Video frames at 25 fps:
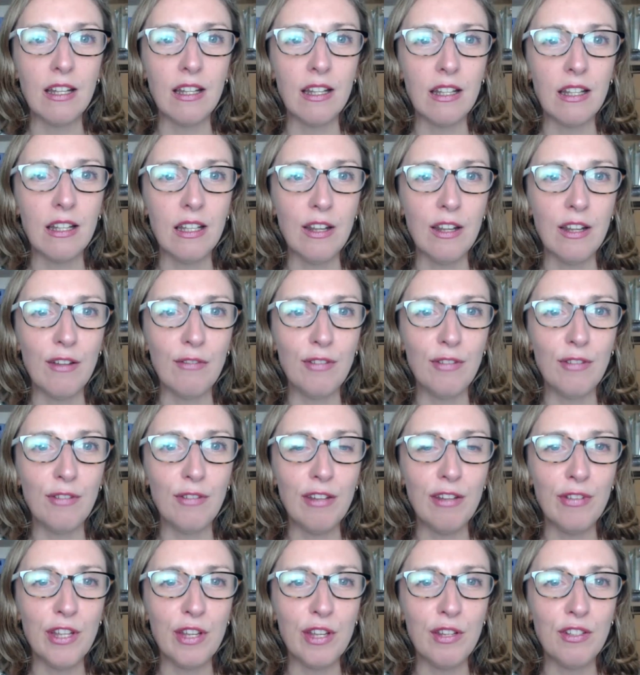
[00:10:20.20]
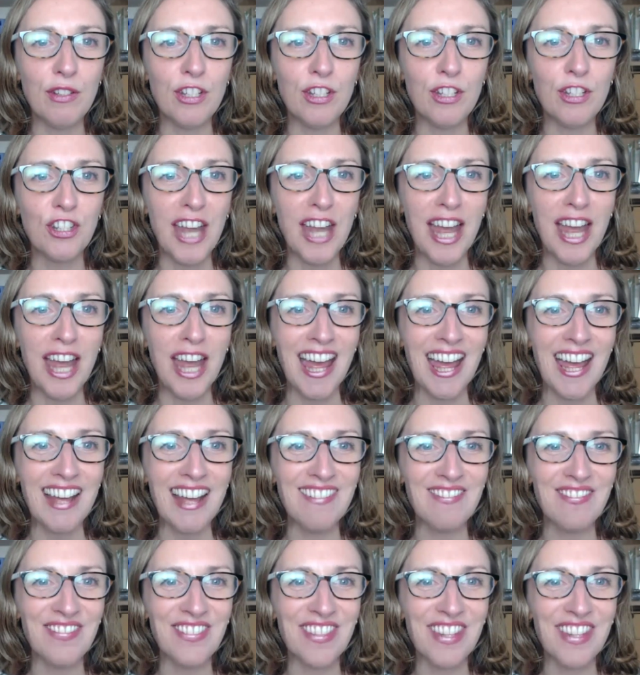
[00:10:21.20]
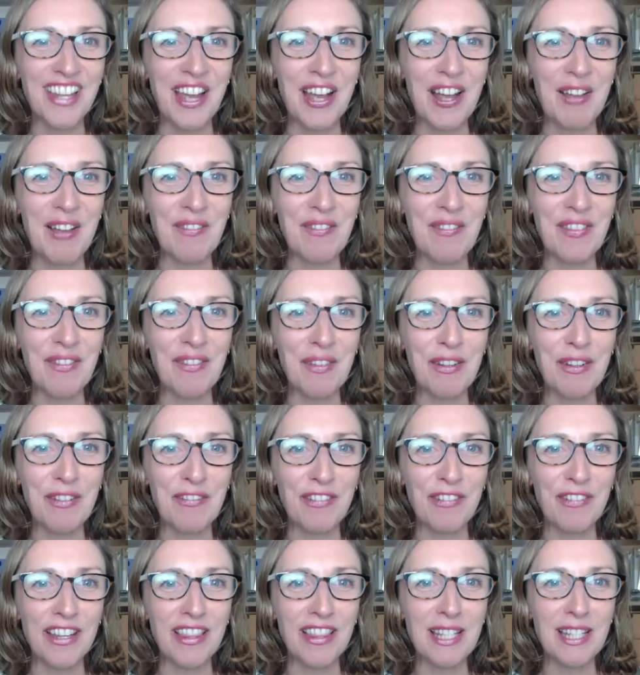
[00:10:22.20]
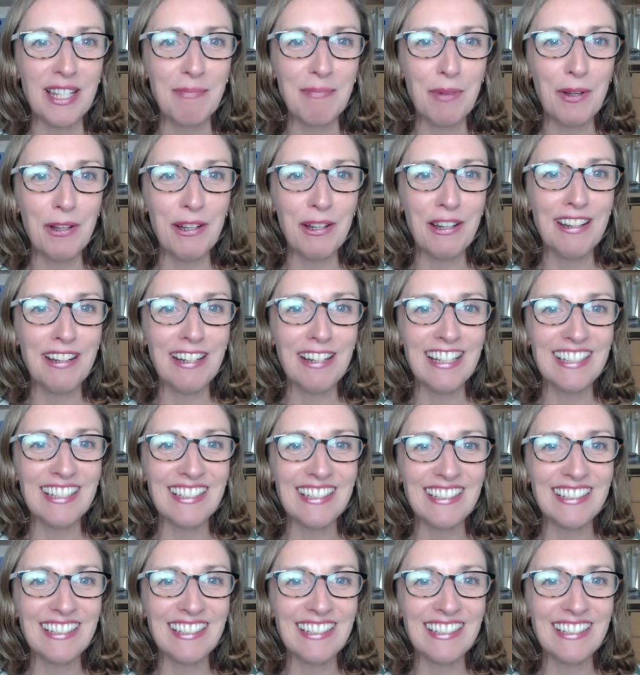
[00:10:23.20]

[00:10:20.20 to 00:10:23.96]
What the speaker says: lovely for you to share. Let me find the spotlight.